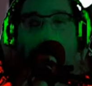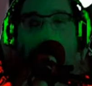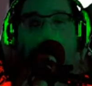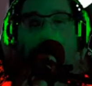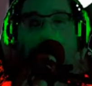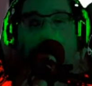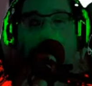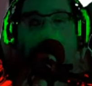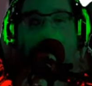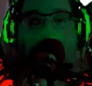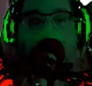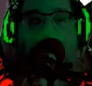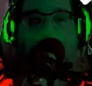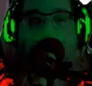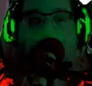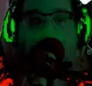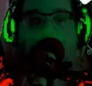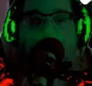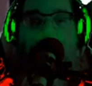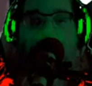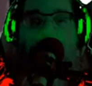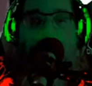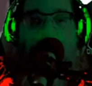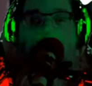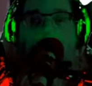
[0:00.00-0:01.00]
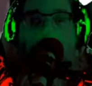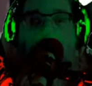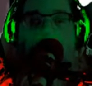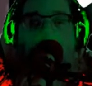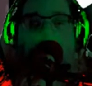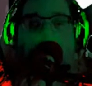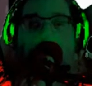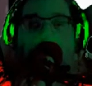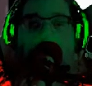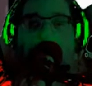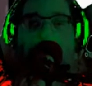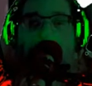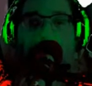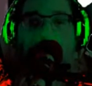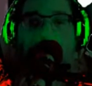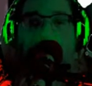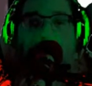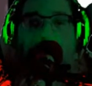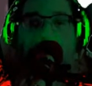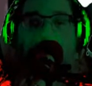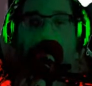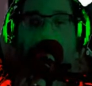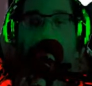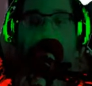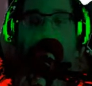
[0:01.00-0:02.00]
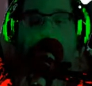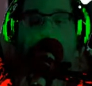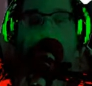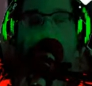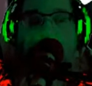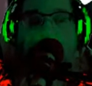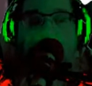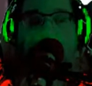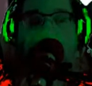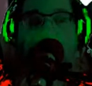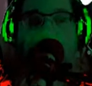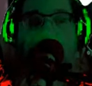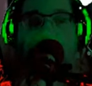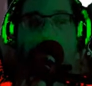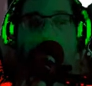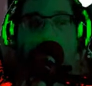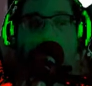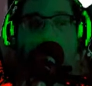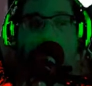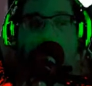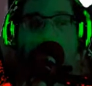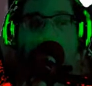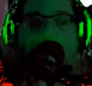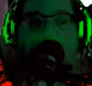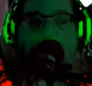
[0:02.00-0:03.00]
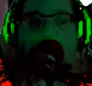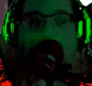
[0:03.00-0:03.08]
I don't even know. I know they got a MAGA lady on.